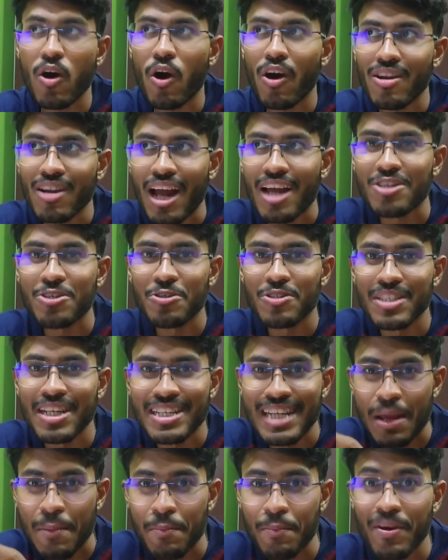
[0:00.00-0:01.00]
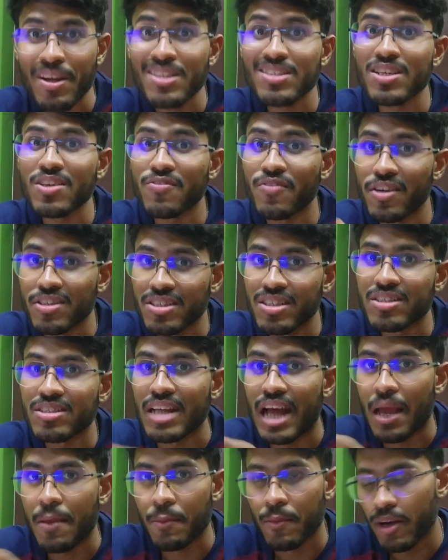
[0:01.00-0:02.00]
or I should say temperature versus
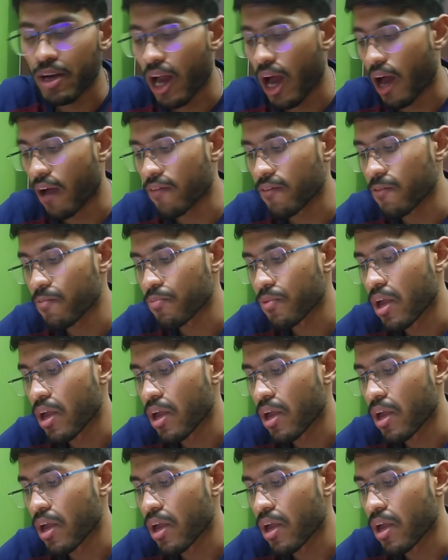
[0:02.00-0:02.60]
time graph